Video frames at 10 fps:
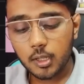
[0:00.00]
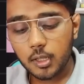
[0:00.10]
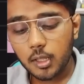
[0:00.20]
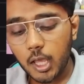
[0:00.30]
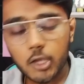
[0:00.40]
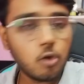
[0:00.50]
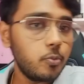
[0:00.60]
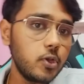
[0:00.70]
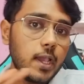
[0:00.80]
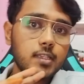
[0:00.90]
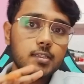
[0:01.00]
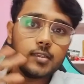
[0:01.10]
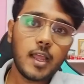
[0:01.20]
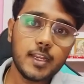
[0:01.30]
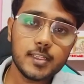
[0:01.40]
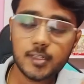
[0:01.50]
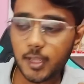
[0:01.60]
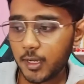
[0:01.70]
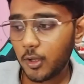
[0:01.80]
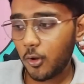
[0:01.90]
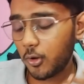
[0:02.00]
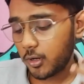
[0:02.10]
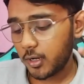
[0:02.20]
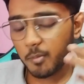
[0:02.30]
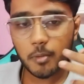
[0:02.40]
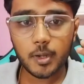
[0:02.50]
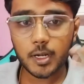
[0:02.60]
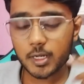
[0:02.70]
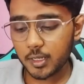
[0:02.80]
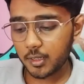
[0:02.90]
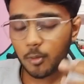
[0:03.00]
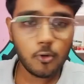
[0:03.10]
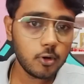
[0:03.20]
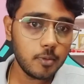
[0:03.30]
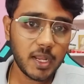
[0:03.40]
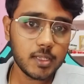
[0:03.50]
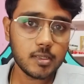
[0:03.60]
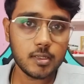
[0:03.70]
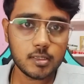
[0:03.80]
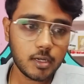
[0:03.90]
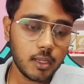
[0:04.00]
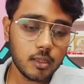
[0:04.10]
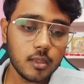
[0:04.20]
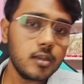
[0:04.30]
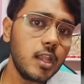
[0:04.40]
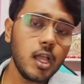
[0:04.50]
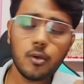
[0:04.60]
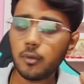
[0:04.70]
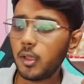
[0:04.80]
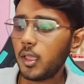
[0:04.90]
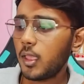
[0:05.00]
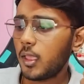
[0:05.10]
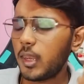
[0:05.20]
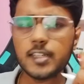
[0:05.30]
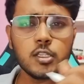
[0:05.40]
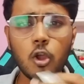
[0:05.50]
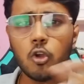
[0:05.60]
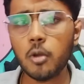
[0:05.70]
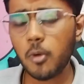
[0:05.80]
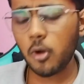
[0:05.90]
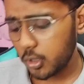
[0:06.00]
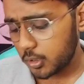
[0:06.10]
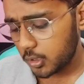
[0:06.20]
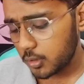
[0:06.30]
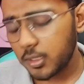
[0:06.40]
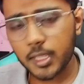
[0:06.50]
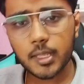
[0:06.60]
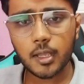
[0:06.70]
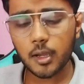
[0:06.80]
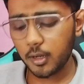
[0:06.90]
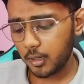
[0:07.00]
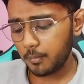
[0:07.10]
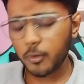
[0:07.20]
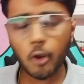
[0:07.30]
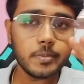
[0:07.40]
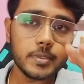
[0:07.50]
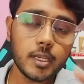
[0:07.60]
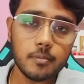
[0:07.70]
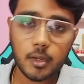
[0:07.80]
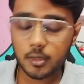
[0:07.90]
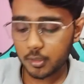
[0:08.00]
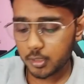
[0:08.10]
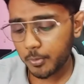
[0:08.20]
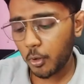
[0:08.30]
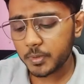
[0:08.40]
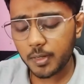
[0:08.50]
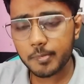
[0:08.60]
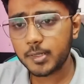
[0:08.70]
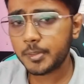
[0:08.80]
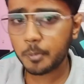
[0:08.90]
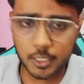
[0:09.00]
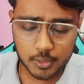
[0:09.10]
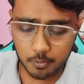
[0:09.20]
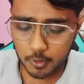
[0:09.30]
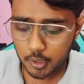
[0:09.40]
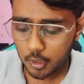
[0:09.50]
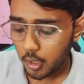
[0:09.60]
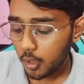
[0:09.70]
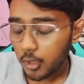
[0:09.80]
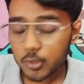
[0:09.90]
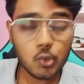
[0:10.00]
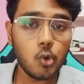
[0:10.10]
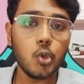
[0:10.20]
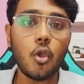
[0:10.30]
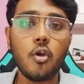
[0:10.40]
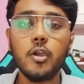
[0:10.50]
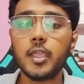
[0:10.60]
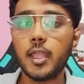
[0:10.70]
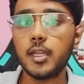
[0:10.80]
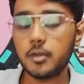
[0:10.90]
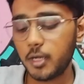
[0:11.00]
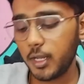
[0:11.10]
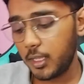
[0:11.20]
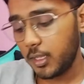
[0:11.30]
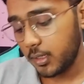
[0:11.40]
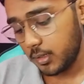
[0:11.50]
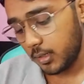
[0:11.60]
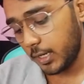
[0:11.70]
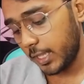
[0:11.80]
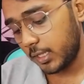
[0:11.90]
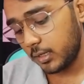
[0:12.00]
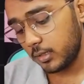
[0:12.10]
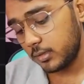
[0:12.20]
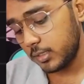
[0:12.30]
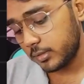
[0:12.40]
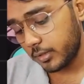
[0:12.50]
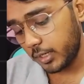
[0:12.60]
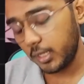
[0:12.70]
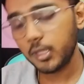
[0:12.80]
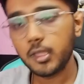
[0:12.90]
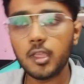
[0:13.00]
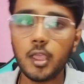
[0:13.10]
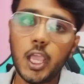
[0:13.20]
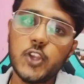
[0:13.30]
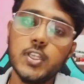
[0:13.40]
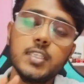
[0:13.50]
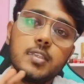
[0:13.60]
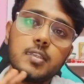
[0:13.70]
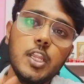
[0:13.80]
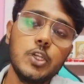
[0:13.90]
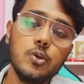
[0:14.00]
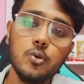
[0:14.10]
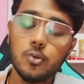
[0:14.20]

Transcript: I hope you guys understand or remembered about binary search tree. Now let's talk about the problem statement. The problem statement is pretty simple. So you're going to get a tree like this tree and just need to